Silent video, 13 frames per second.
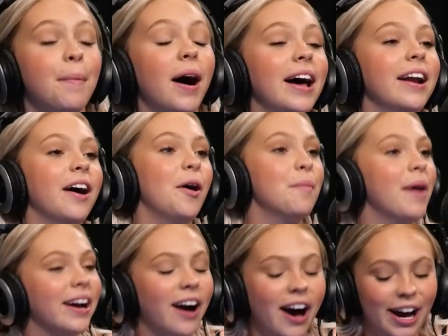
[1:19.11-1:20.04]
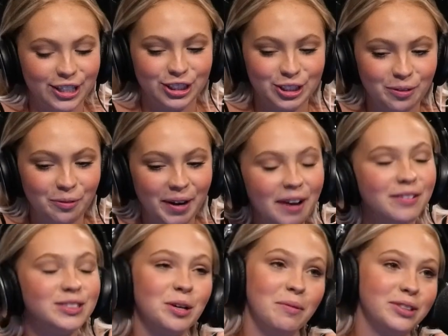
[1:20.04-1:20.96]
But, oh, my gosh. We
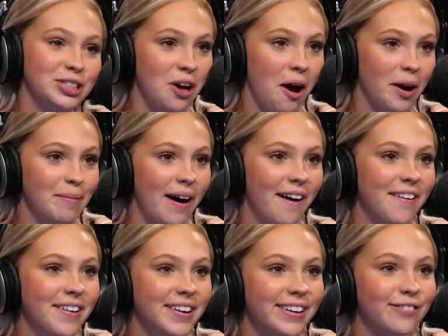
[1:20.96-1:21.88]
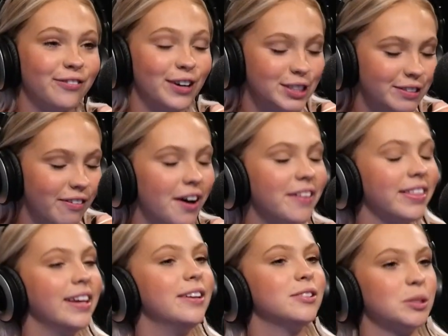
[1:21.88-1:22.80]
have so much to talk about. First of all,
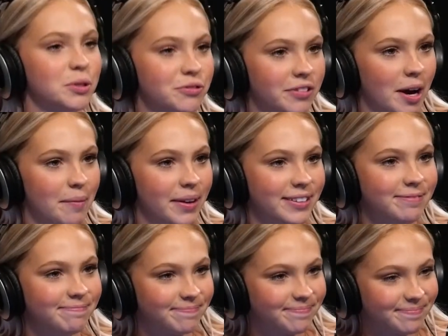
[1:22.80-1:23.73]
thank you wow. so much for coming.